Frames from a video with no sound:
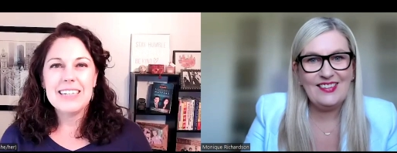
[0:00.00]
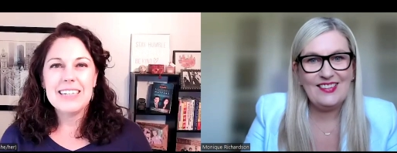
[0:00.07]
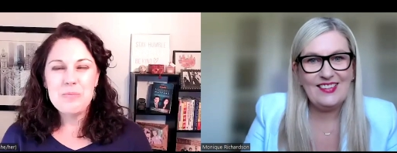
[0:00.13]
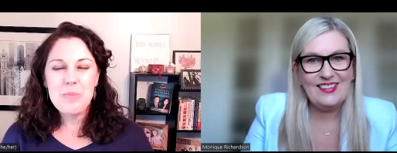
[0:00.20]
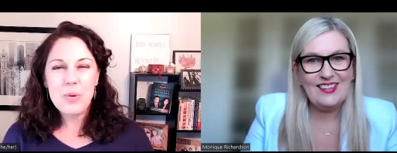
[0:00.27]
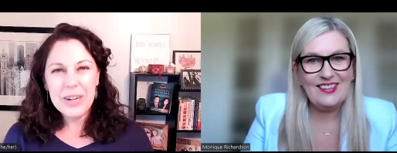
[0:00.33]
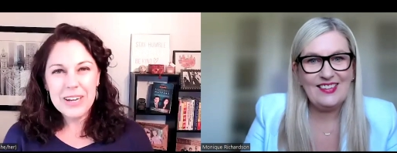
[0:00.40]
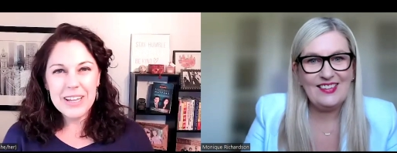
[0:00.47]
Speaker 1: Good
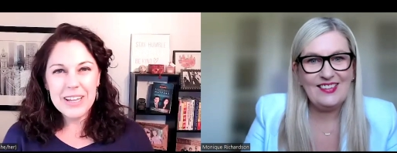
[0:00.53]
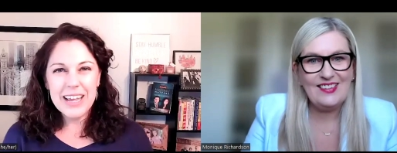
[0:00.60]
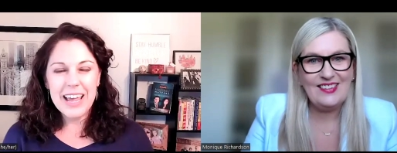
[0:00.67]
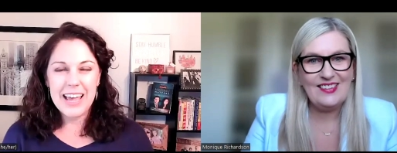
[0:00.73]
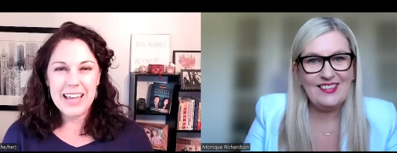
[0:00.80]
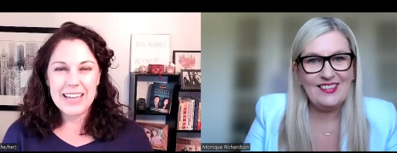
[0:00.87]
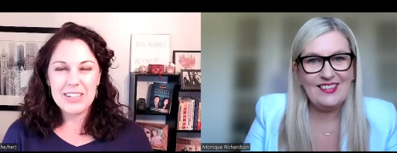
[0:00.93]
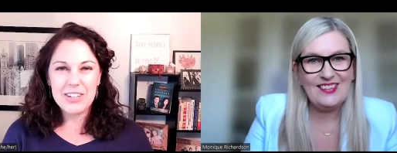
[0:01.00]
morning
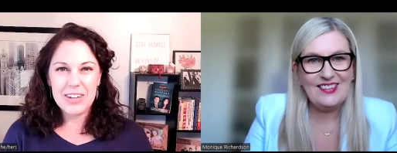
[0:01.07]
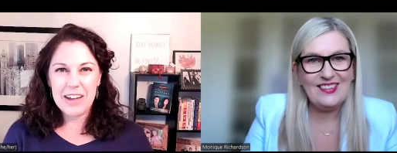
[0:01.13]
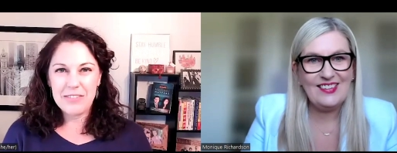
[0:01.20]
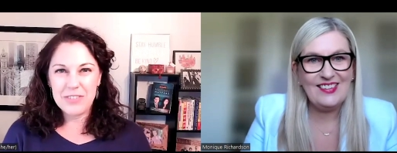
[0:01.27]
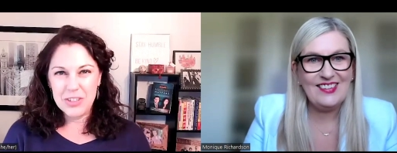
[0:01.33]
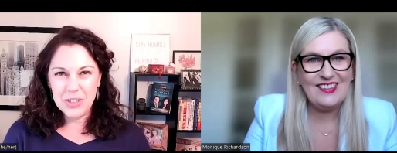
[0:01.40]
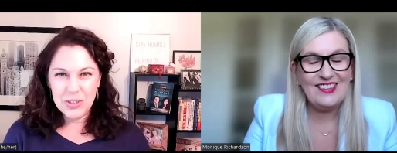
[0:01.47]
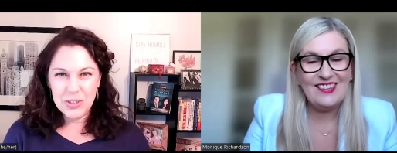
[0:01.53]
and good
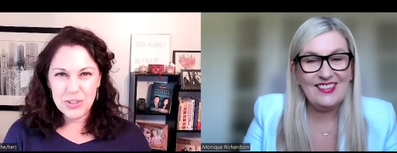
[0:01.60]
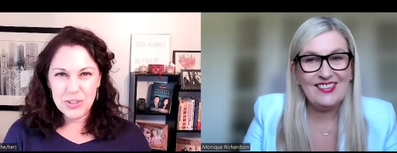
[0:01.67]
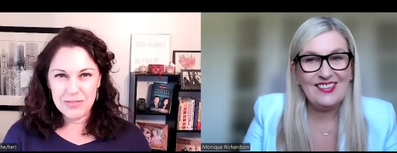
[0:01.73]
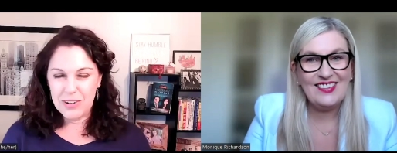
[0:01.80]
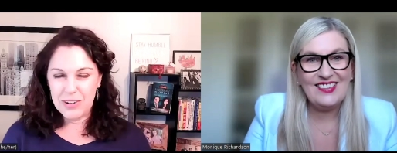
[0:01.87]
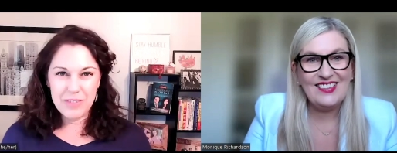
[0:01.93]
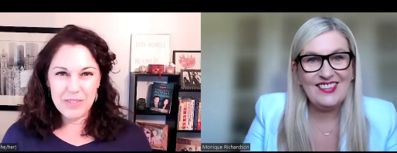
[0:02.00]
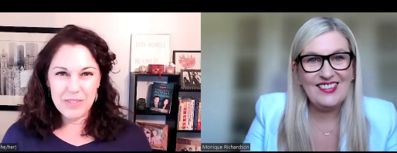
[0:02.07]
afternoon, and
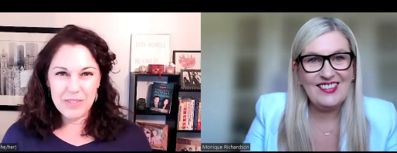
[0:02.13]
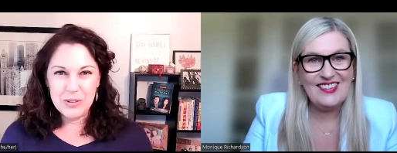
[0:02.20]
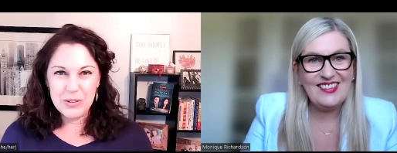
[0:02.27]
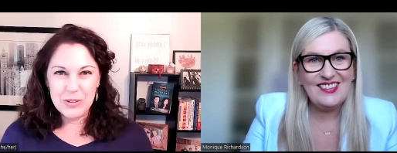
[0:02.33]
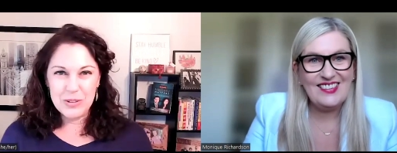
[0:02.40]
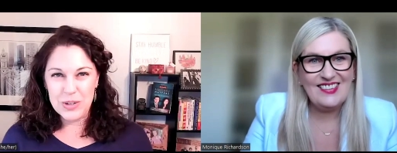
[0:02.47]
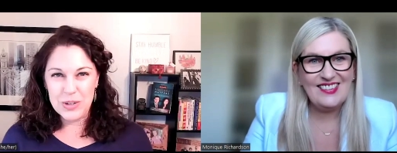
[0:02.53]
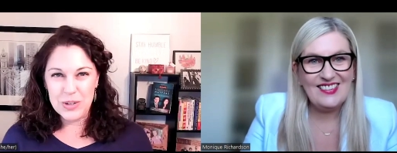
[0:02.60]
for everyone
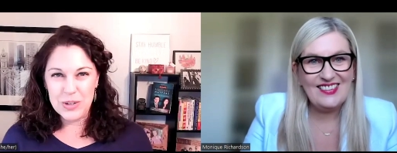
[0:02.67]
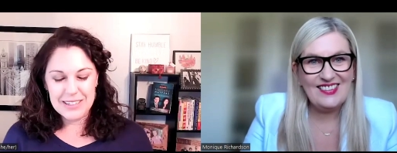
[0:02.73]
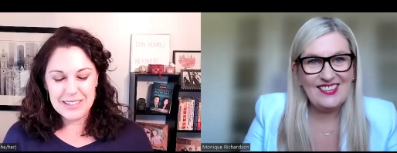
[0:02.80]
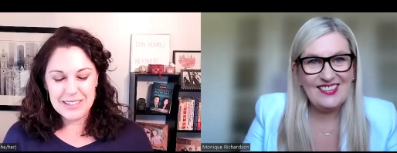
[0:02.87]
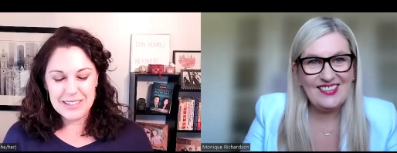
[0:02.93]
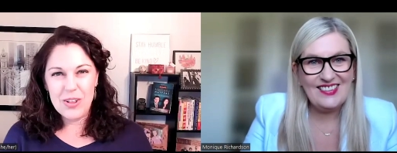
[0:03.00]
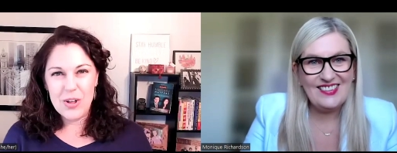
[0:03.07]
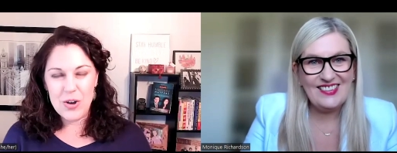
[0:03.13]
who's joining us
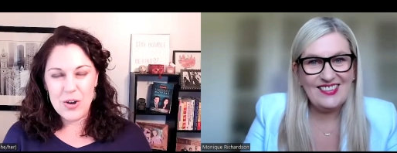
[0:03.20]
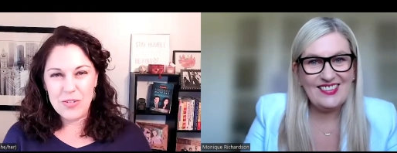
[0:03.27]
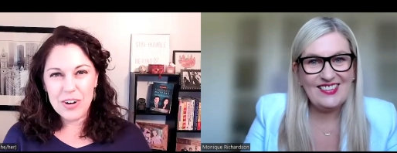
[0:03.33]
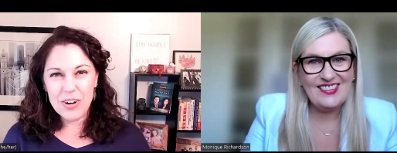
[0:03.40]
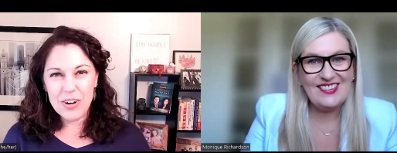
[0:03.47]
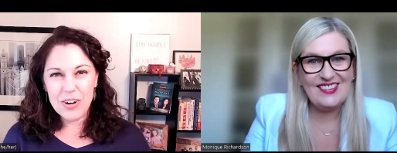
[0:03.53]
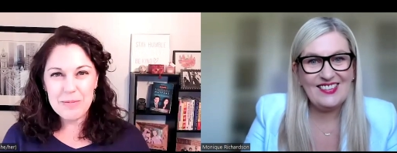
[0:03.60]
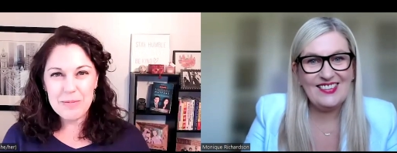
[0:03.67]
all
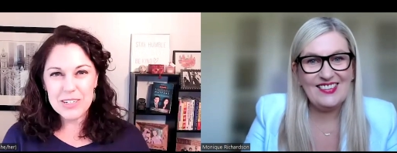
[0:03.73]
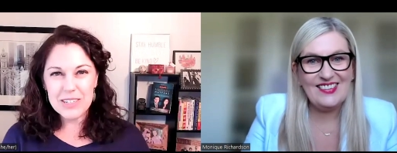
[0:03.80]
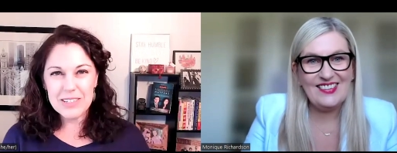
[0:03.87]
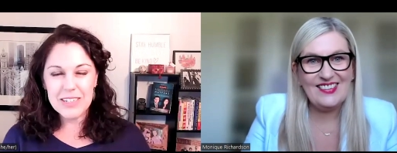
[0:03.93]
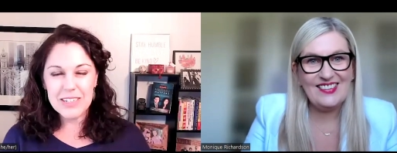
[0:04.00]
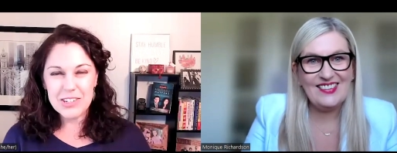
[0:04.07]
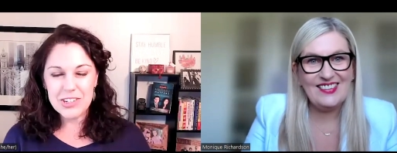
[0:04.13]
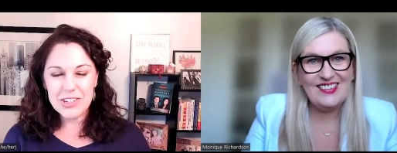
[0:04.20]
over. I'm
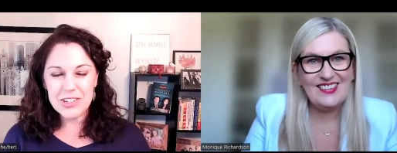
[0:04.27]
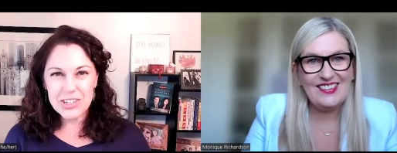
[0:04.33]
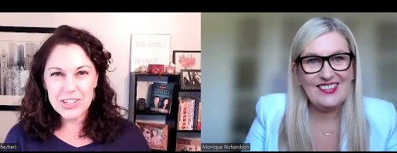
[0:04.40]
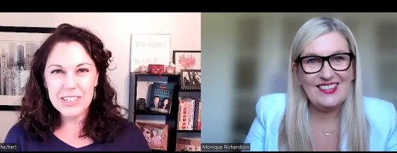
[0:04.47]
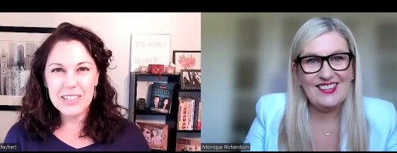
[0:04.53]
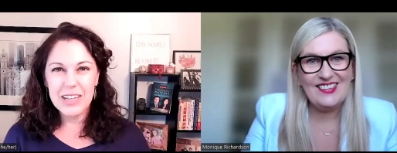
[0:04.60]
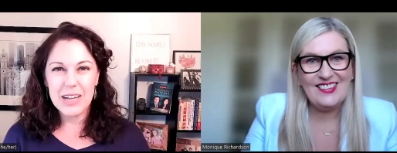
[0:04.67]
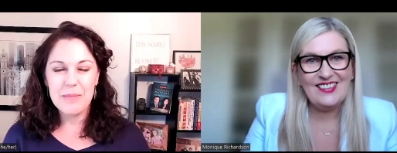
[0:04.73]
Christine Churchill.